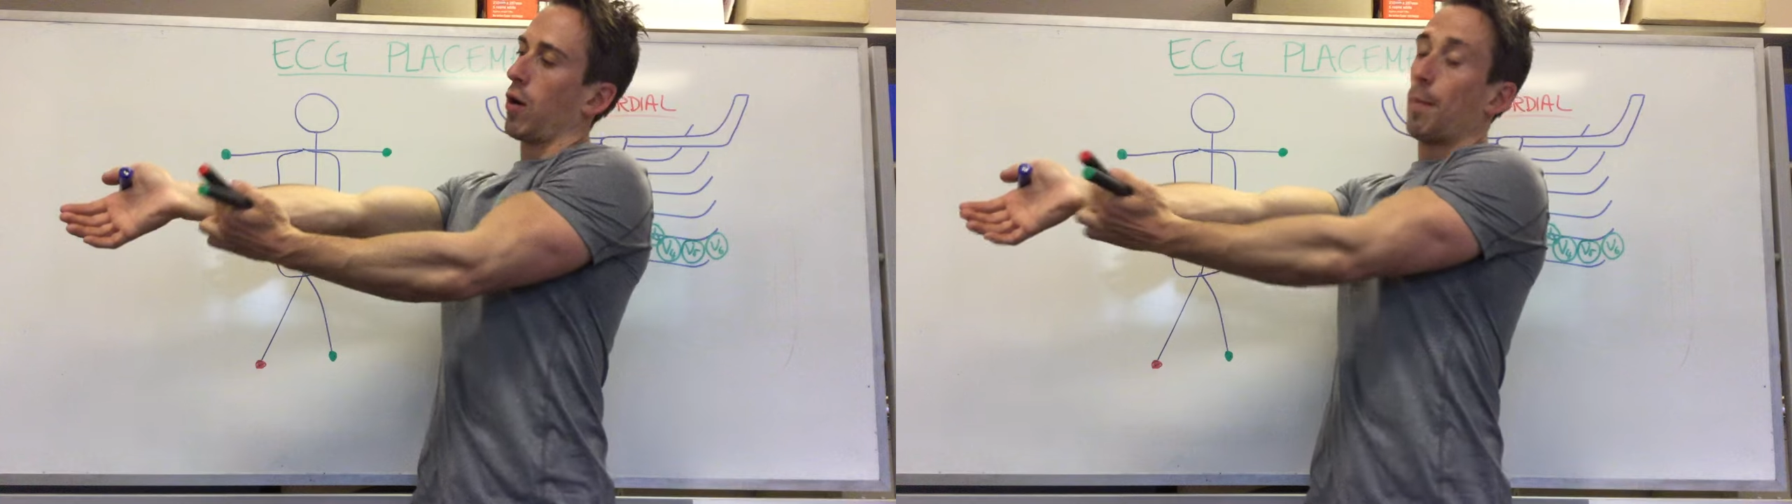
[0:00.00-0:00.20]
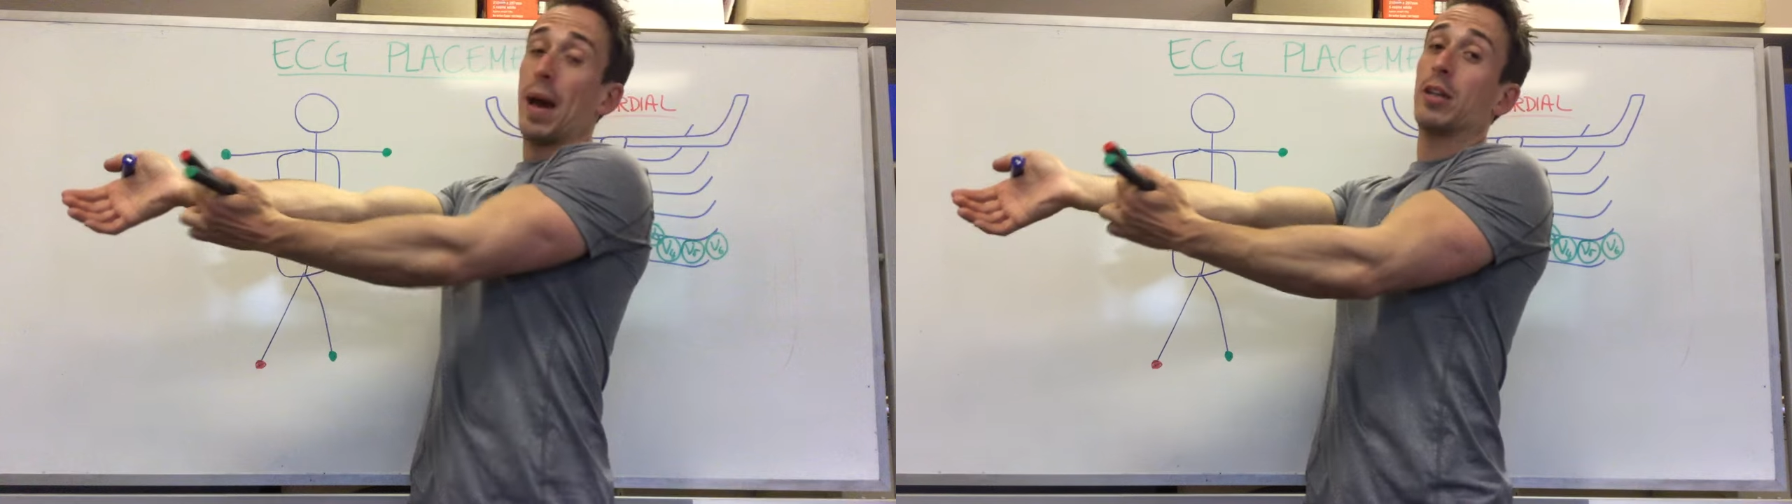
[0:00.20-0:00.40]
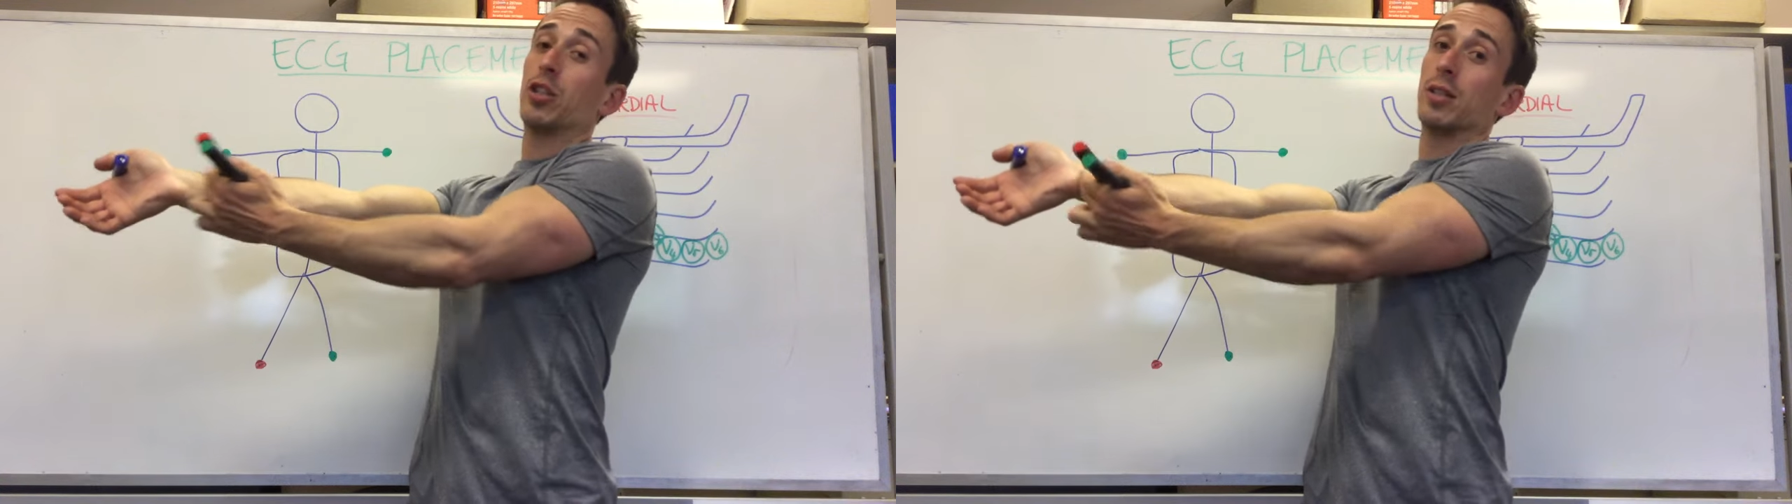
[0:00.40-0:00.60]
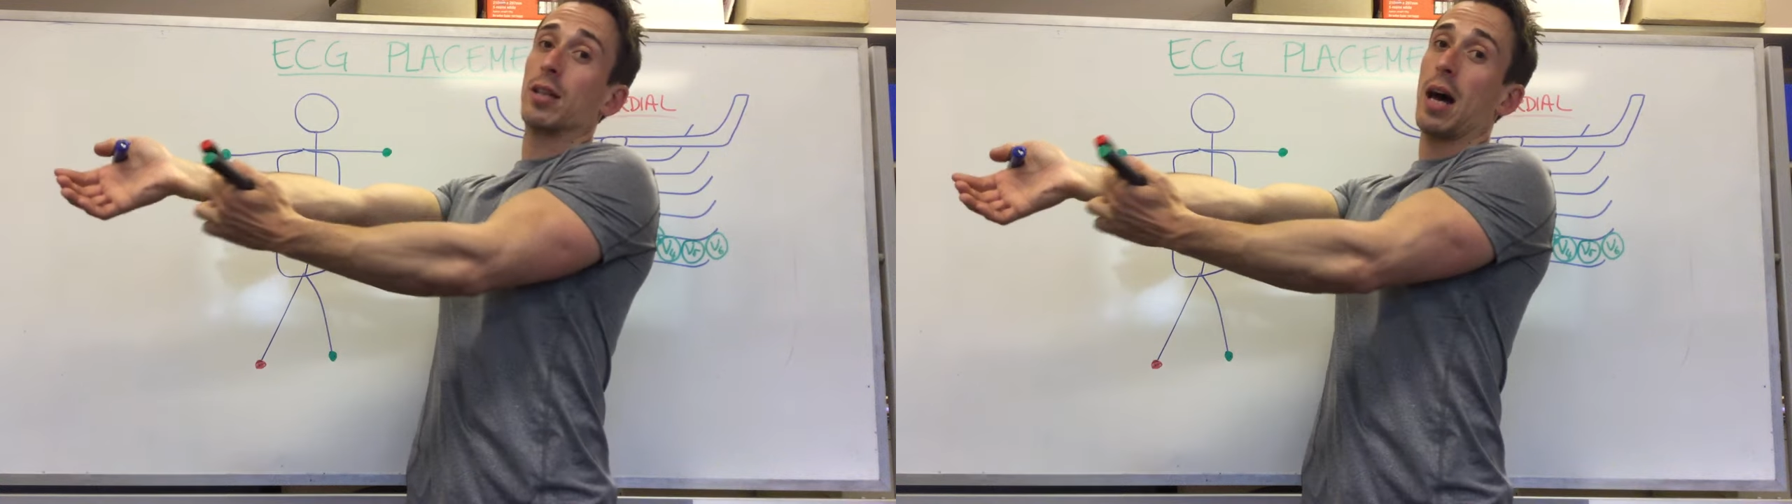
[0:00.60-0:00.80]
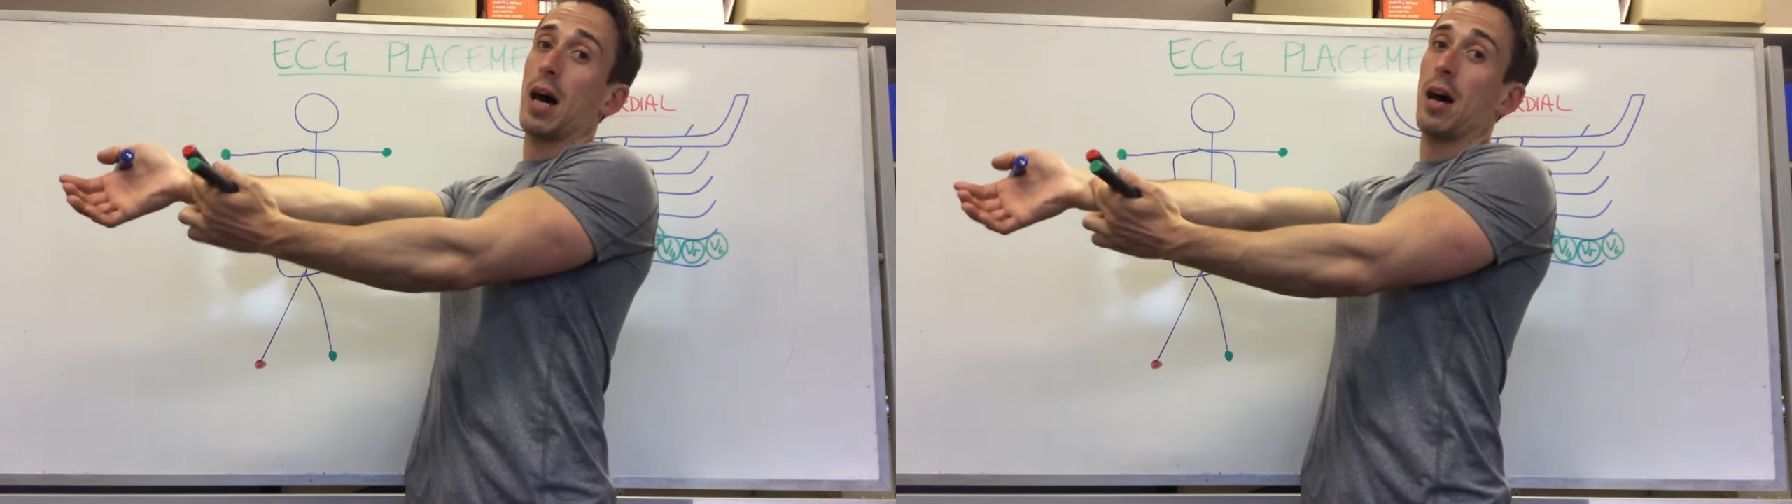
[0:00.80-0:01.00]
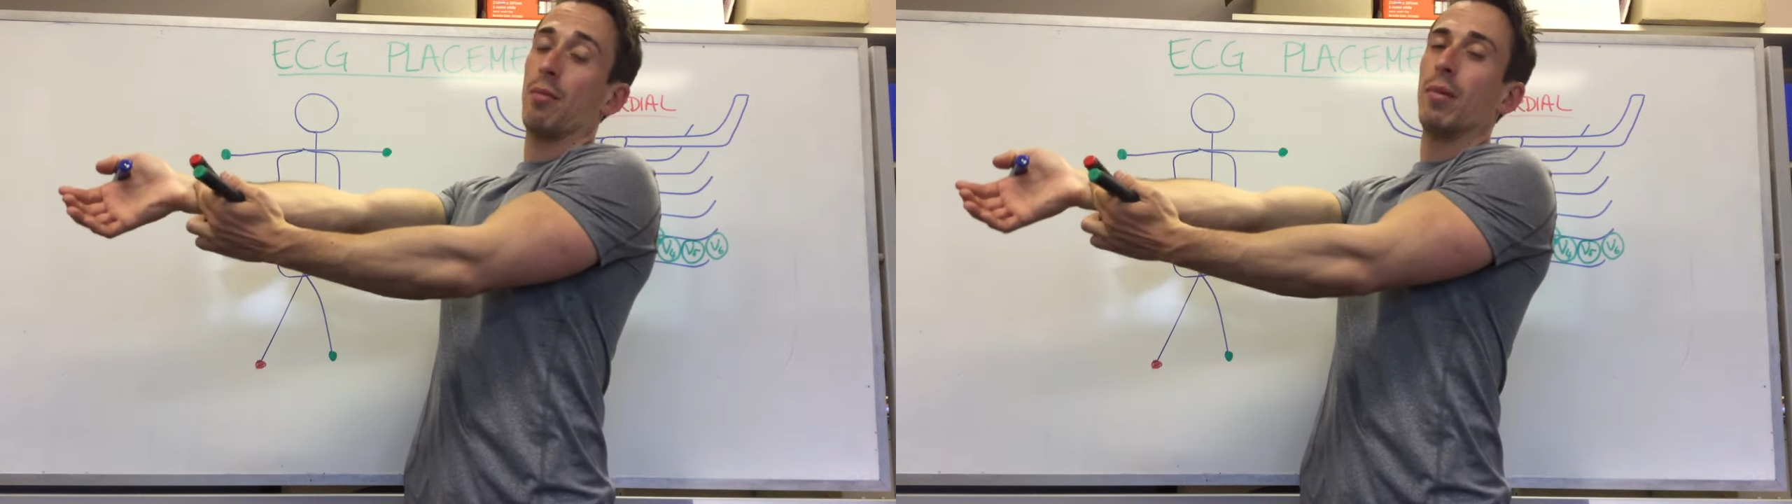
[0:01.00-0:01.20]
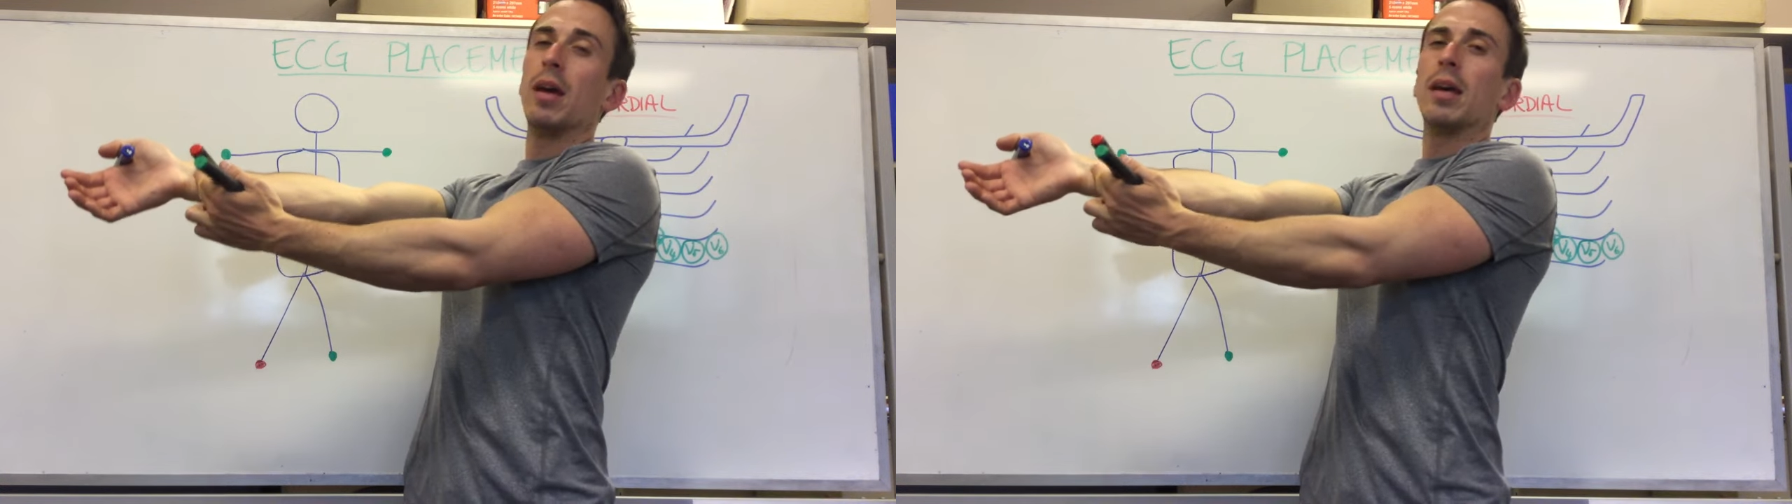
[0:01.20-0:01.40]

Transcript: a patient's arm